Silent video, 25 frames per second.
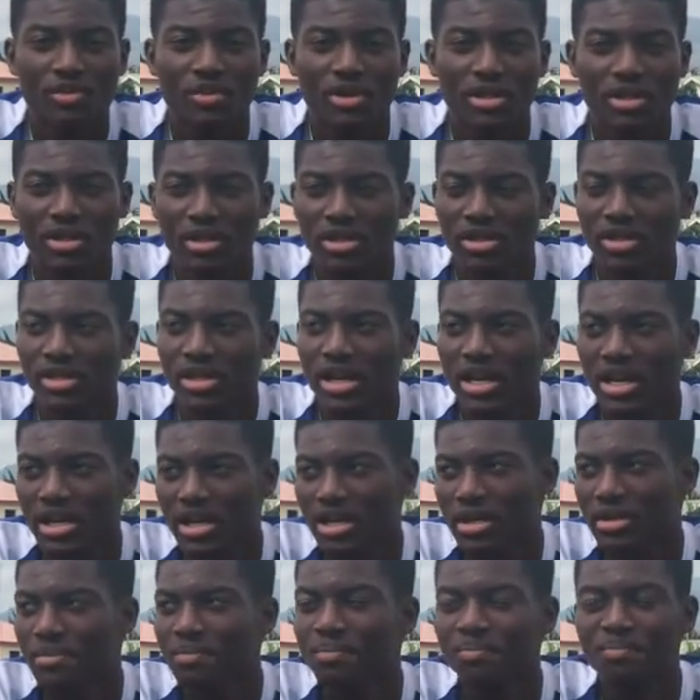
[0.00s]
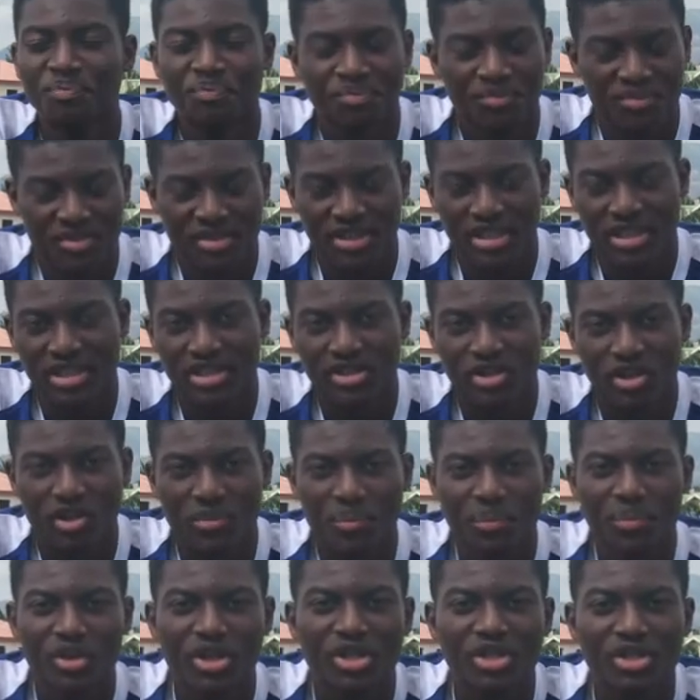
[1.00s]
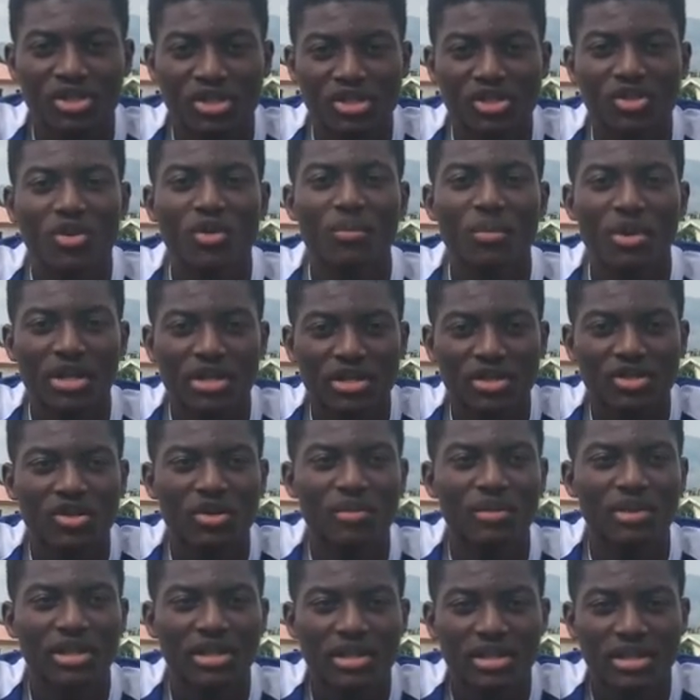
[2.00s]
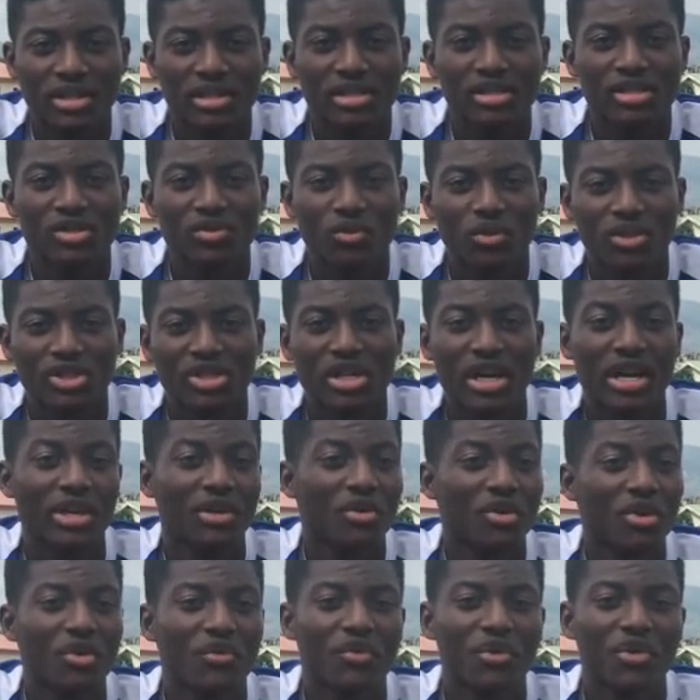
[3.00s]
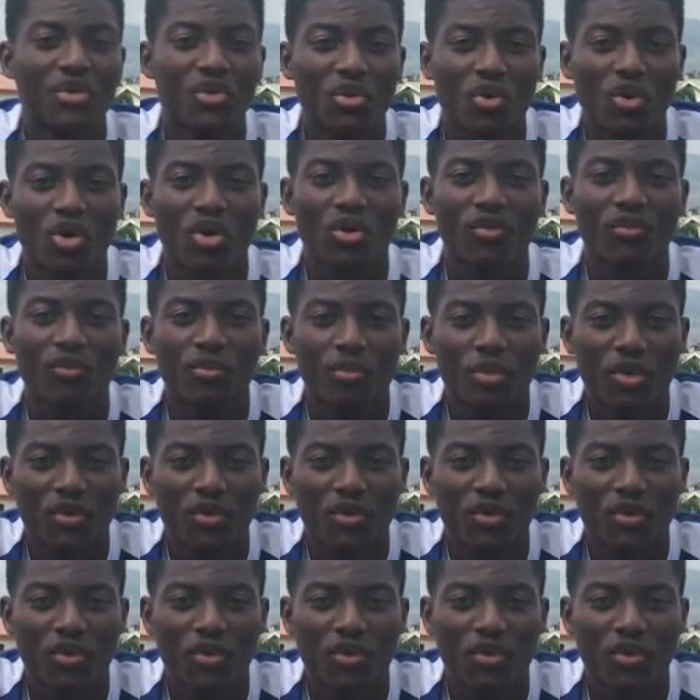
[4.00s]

because they taught me so many things which I don't even know of